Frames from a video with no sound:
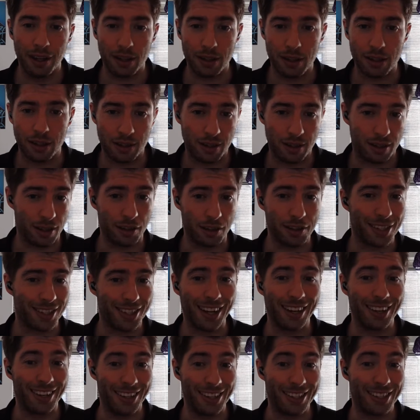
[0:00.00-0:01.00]
just
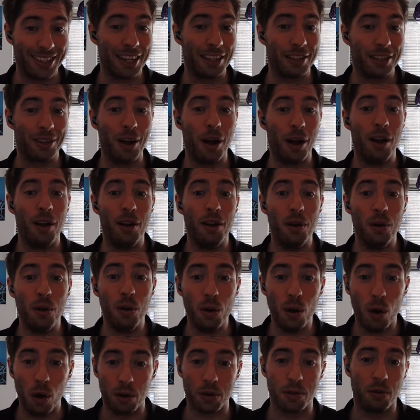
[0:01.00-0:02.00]
understand it takes a
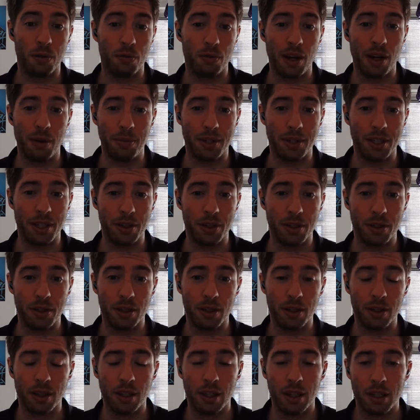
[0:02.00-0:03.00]
lot of
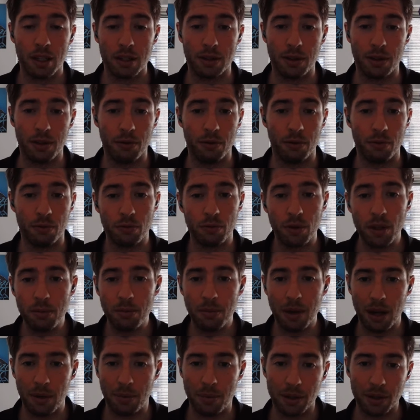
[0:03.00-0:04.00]
repetition. So
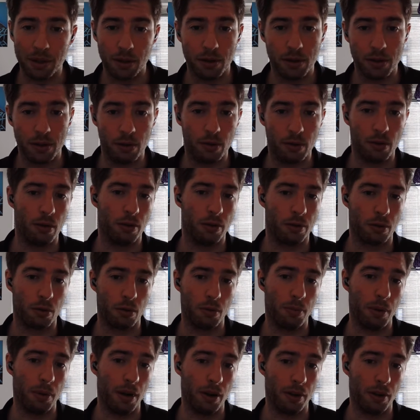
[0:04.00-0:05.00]
remapping those neurological
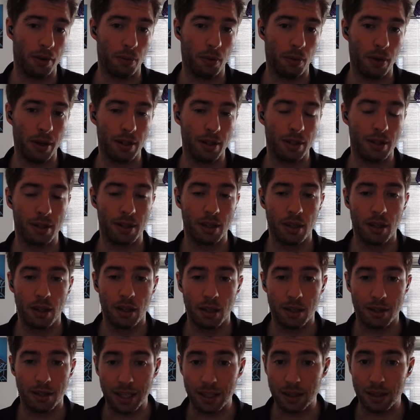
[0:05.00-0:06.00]
pathways
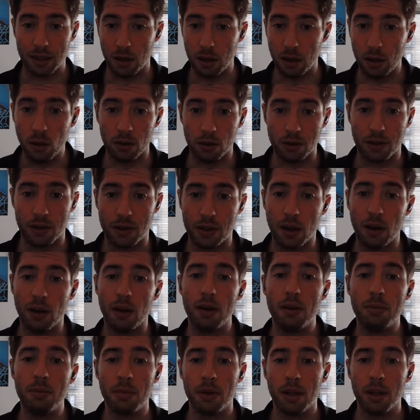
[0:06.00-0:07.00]
takes a lot of
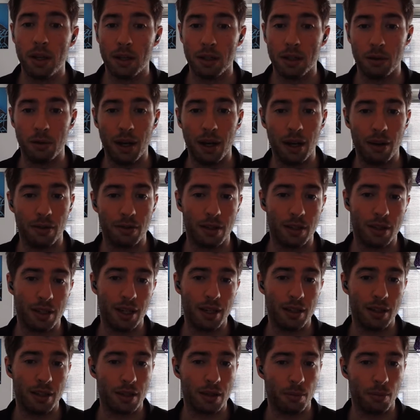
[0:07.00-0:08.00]
time. You have to
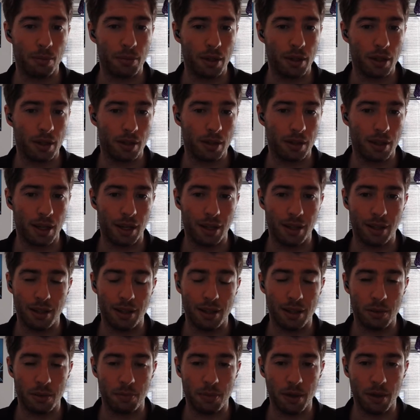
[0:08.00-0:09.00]
take something that
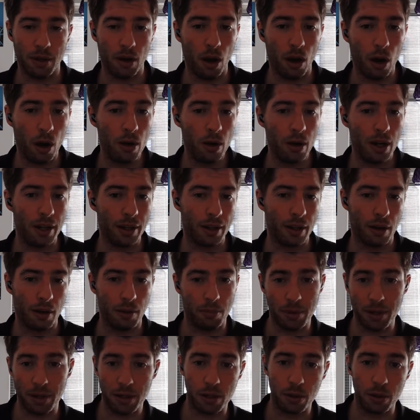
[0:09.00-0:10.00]
has been wholly
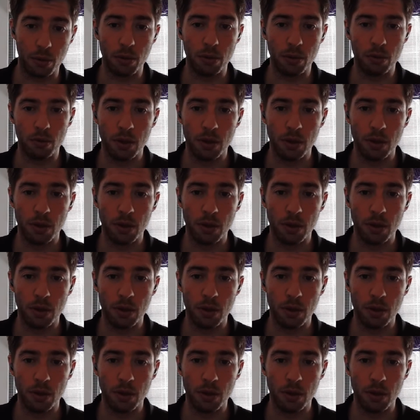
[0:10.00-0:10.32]
habitual